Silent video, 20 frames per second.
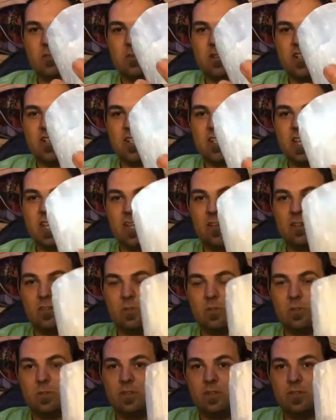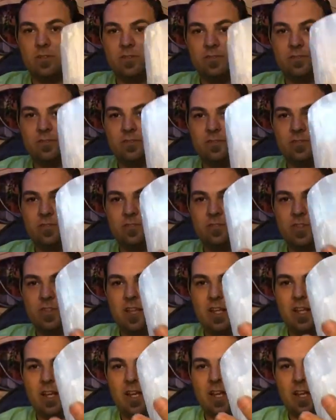a gorgeous candle holder.
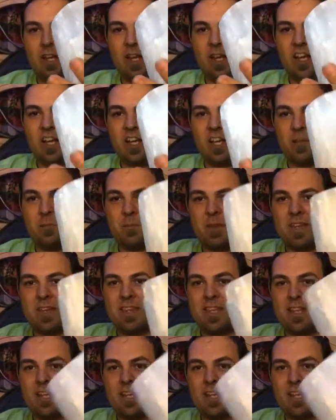I